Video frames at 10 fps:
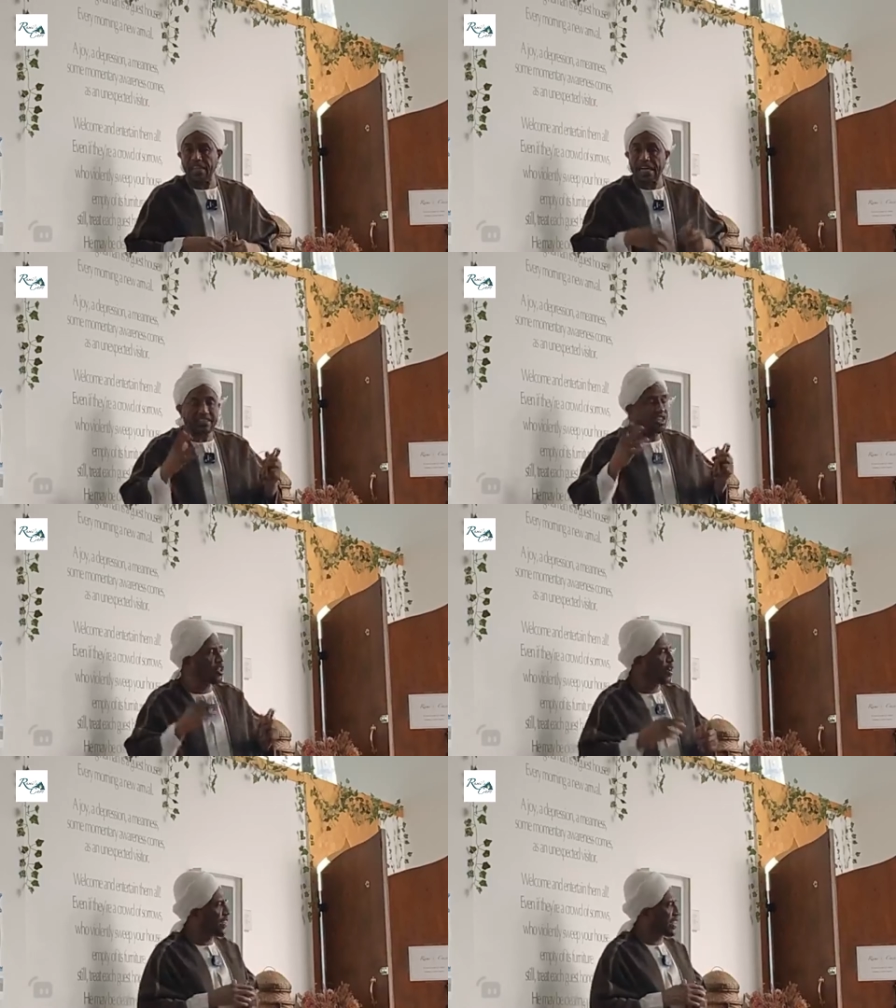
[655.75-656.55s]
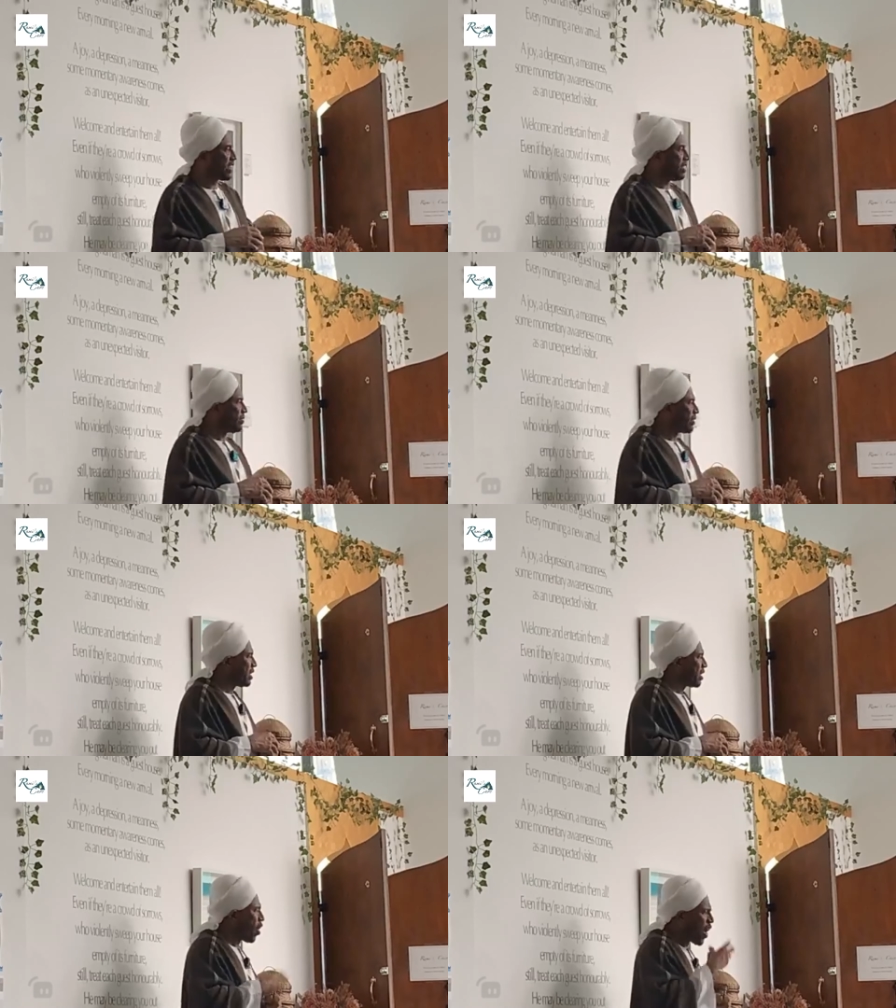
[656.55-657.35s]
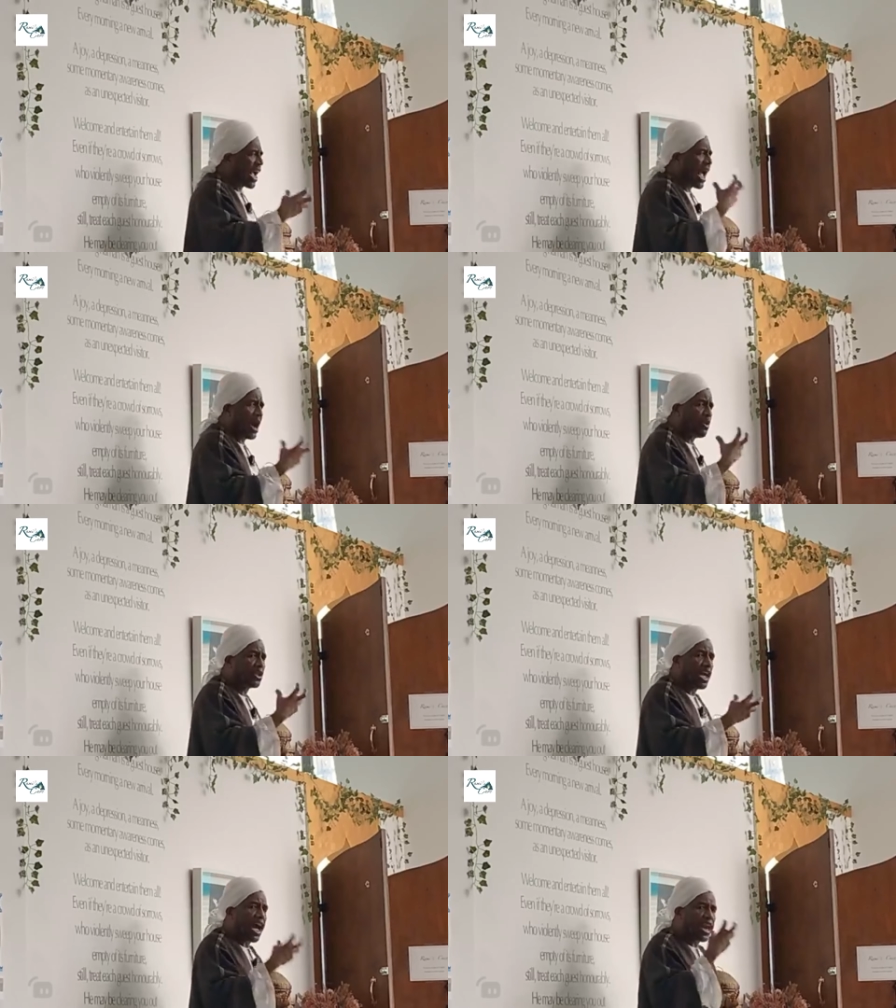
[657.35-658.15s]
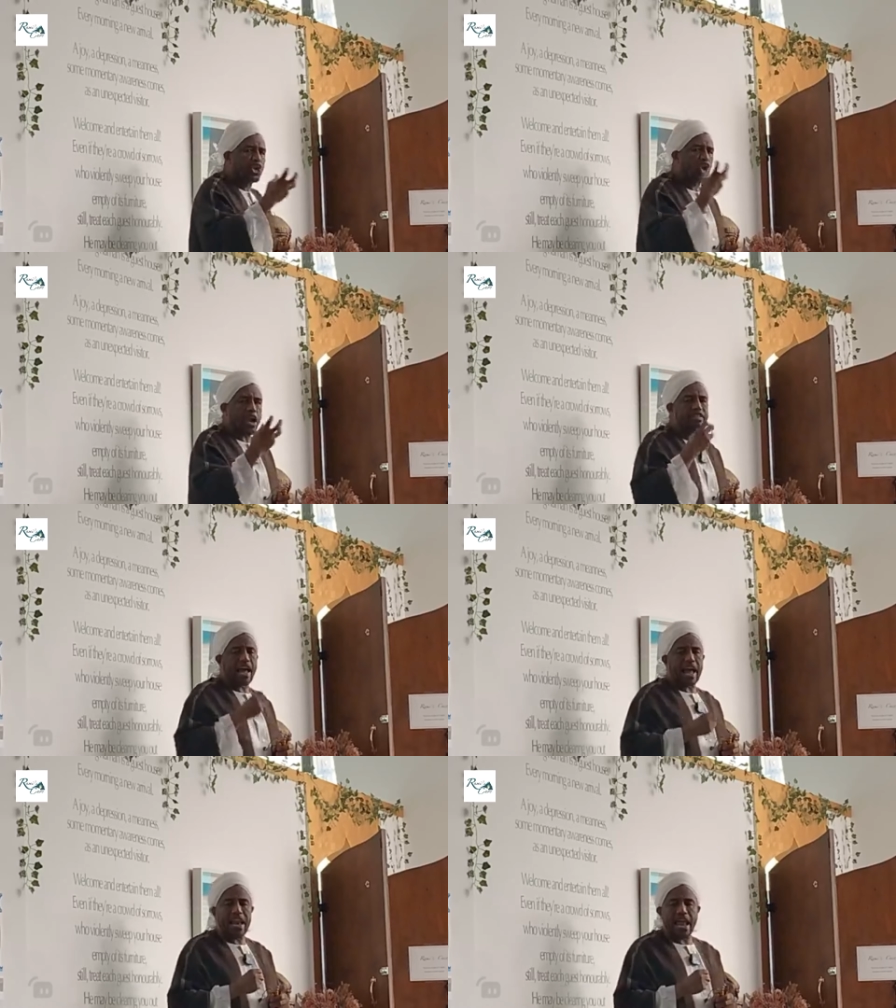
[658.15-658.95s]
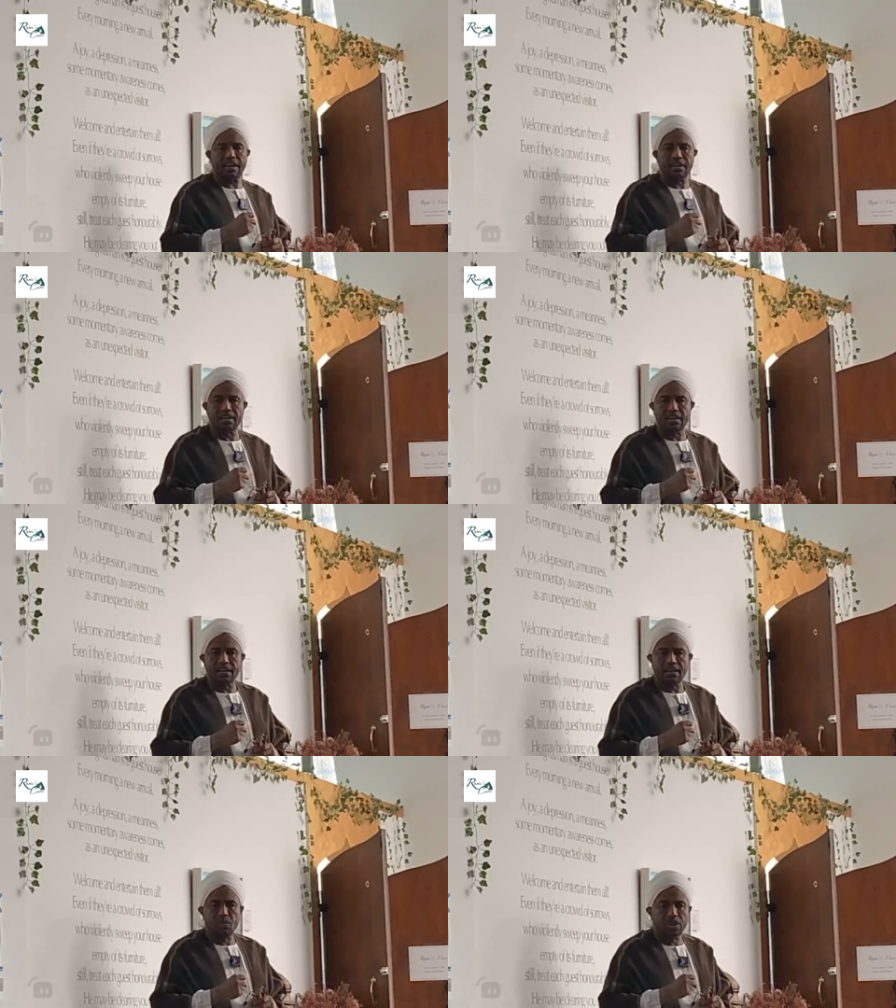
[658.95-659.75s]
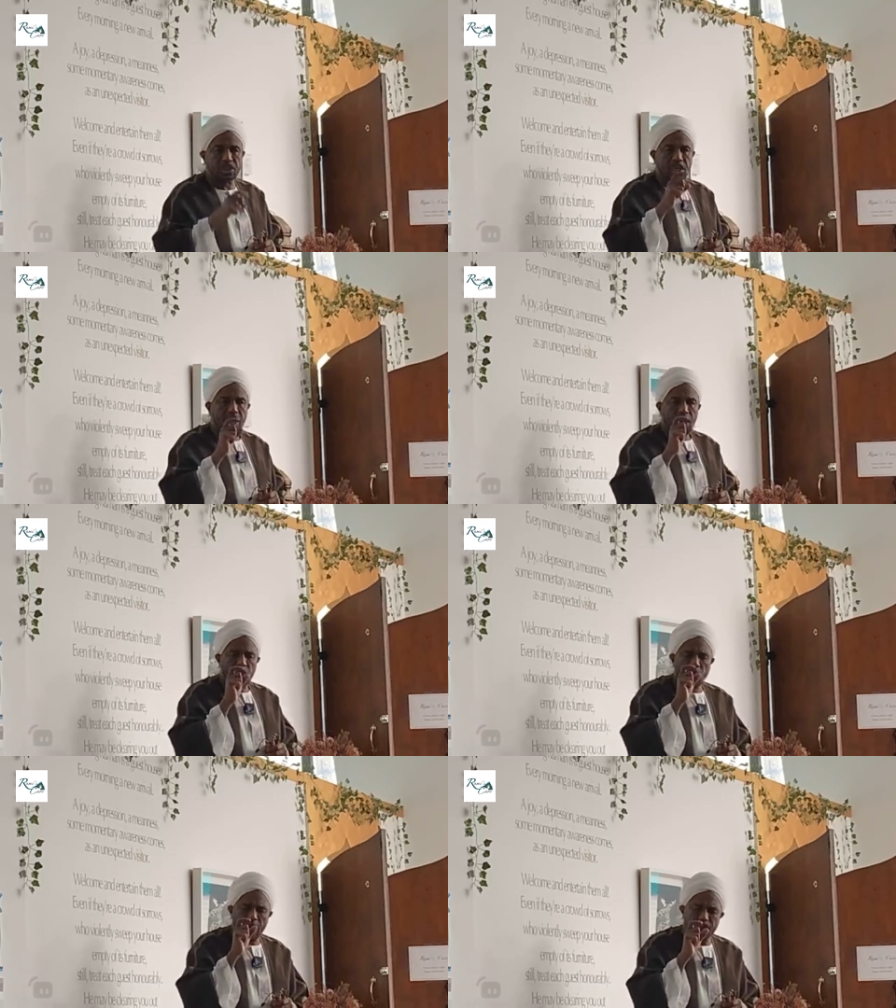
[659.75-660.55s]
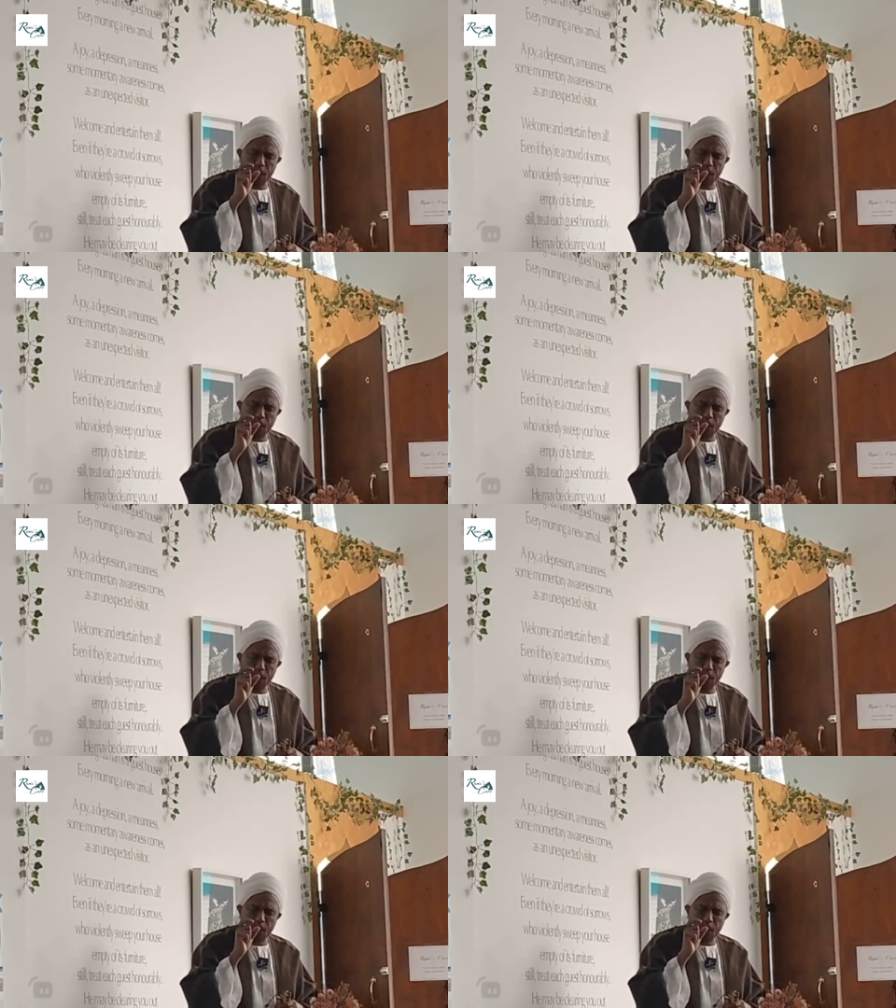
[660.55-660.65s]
That is Eid al-Fitr. Going out and enjoying the halal, which you were